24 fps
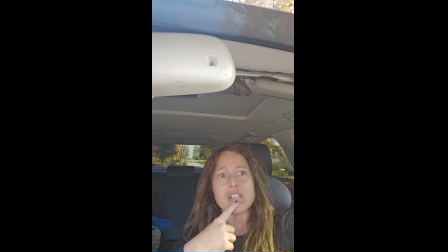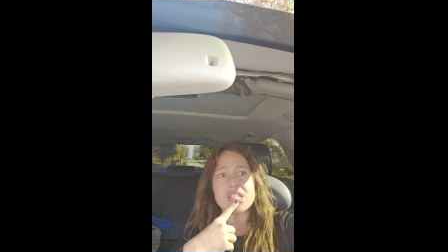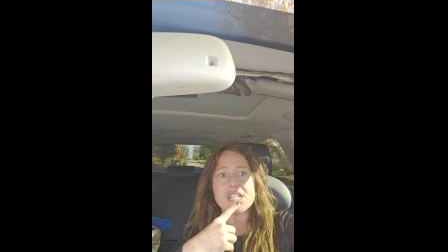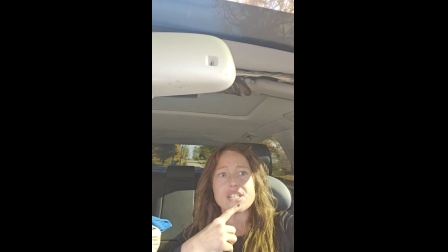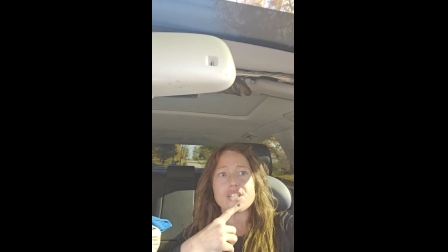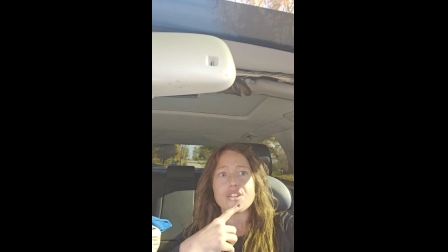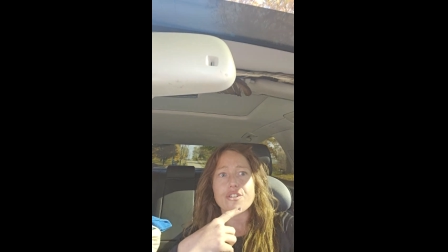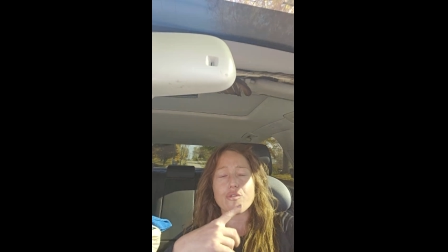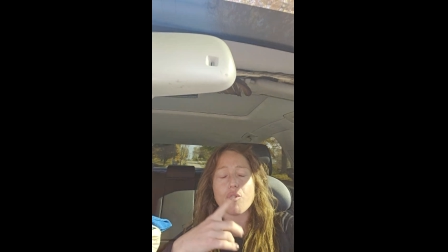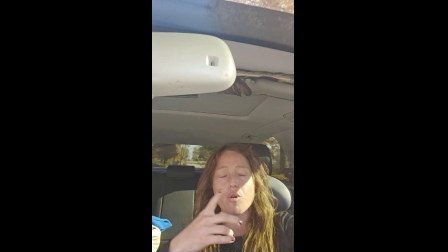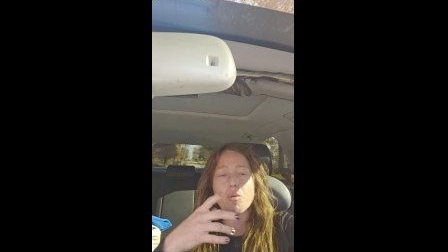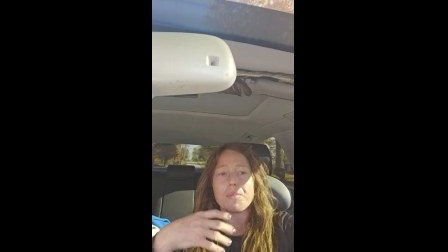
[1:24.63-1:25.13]
it's
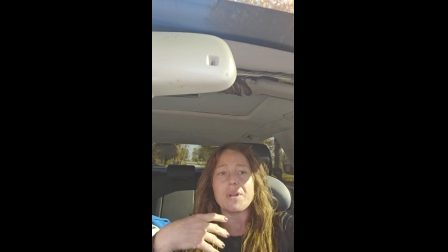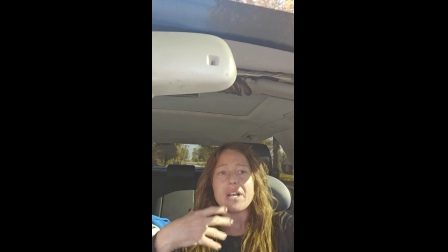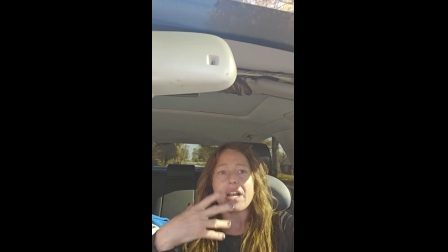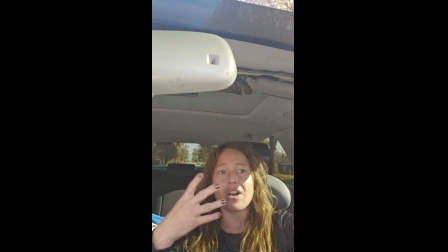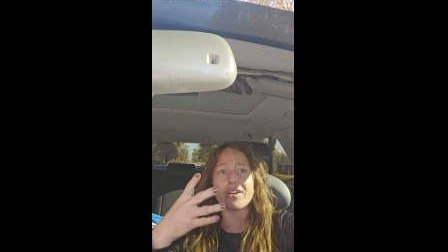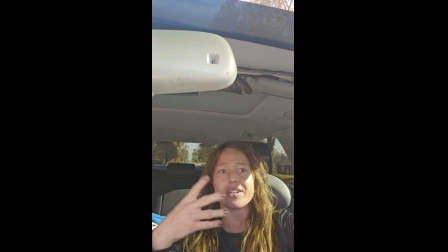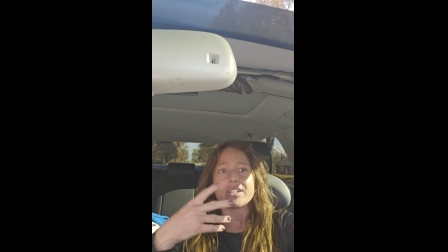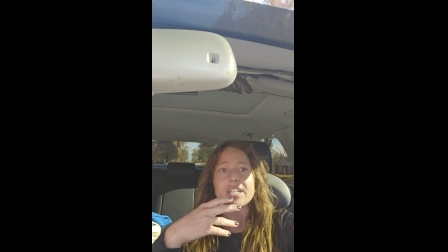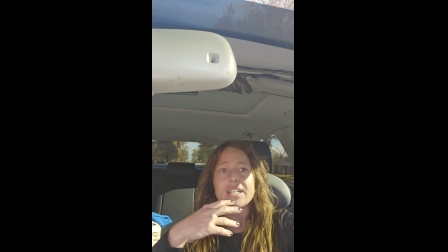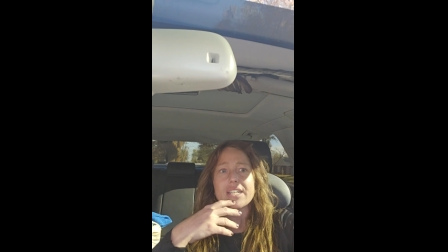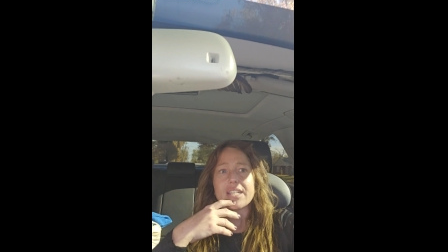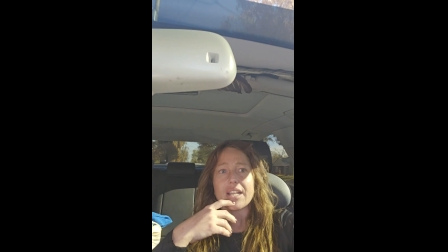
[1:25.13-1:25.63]
easier for me to
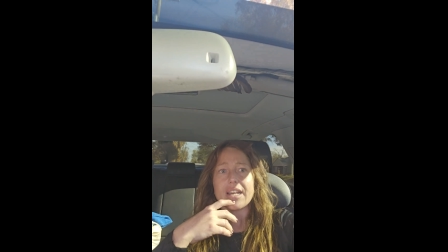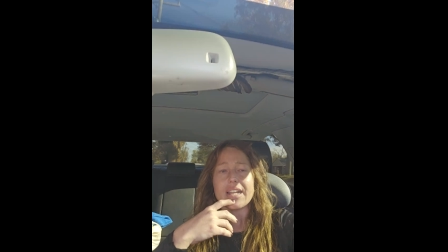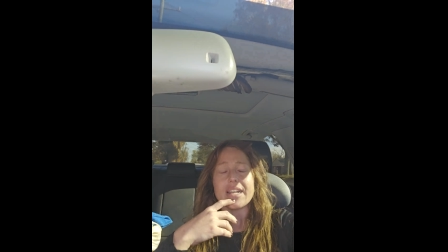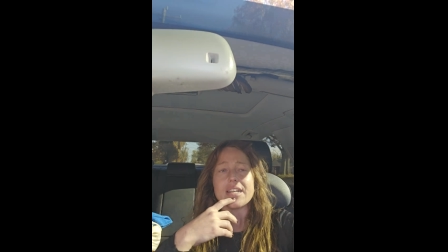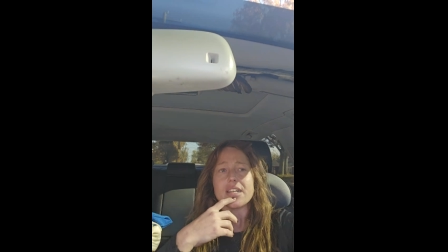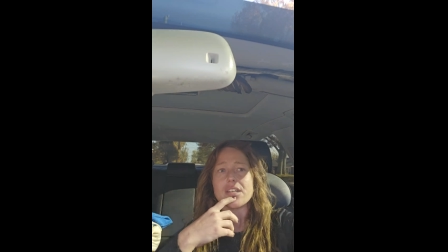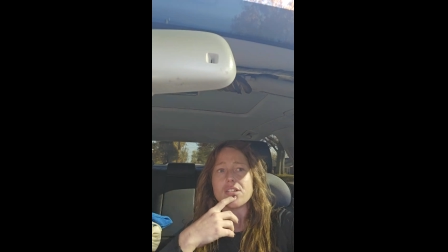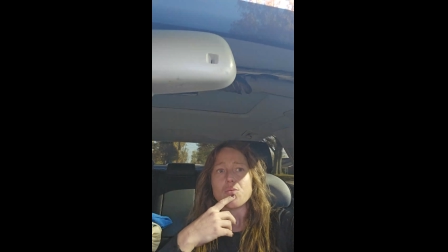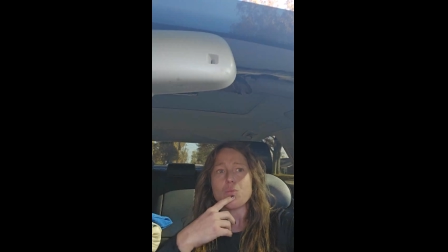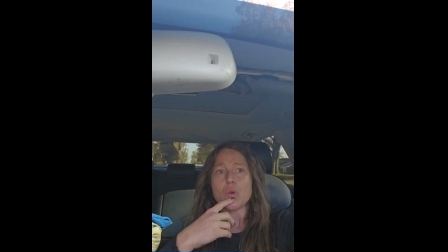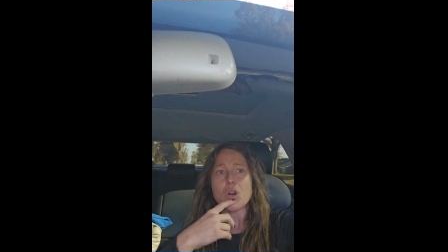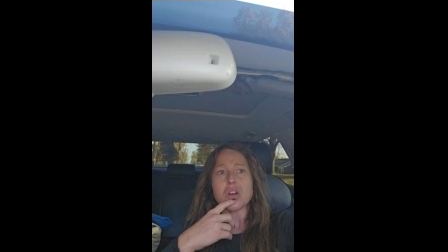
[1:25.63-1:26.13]
articulate
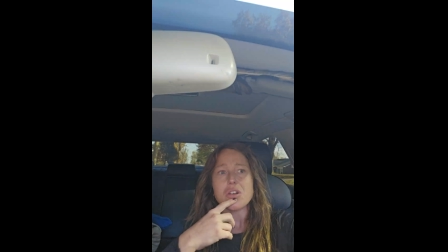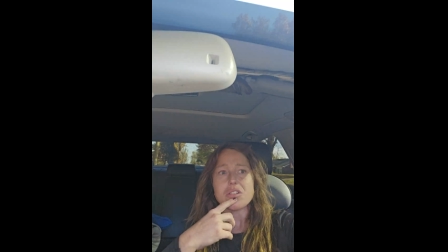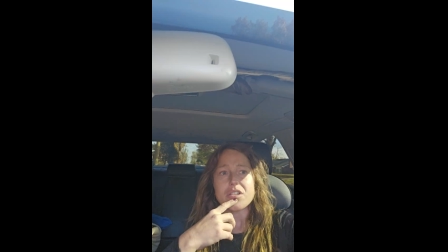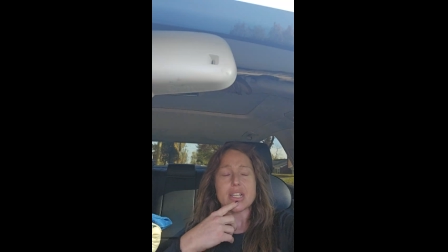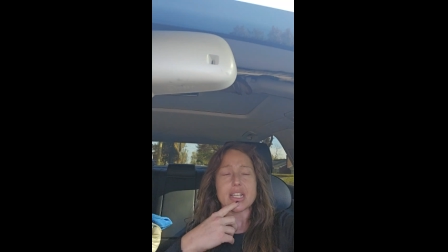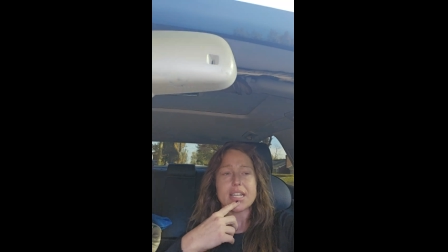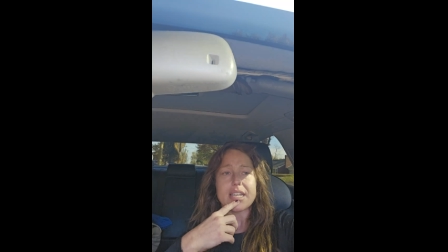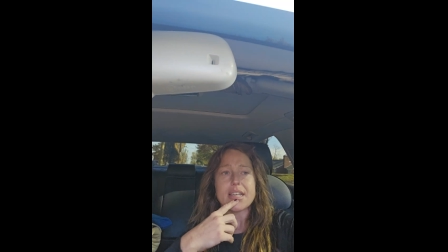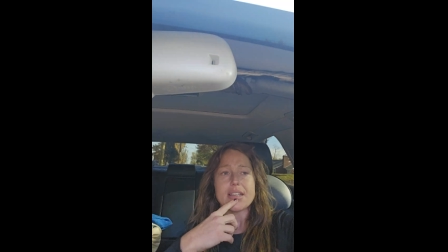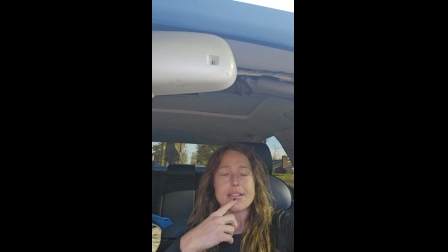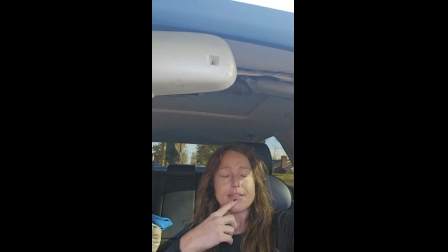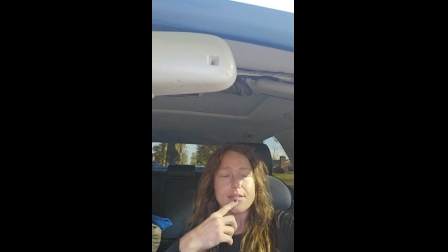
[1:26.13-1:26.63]
it in words, I
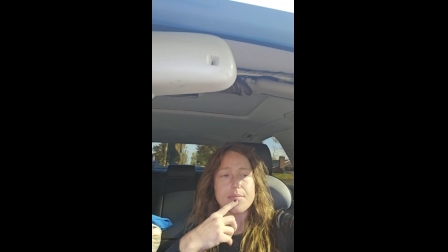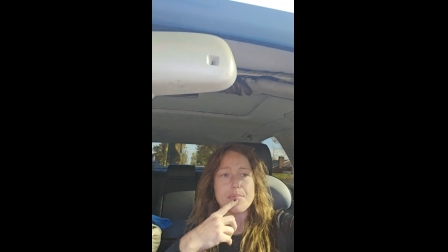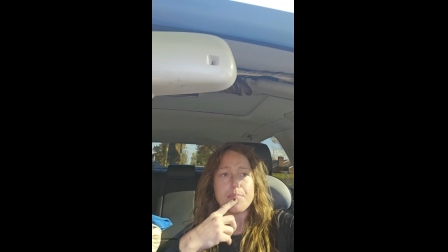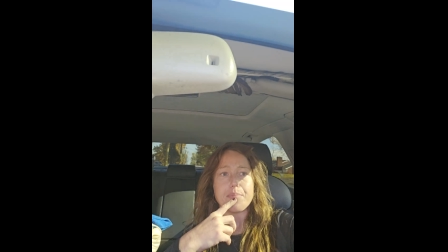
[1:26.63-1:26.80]
guess.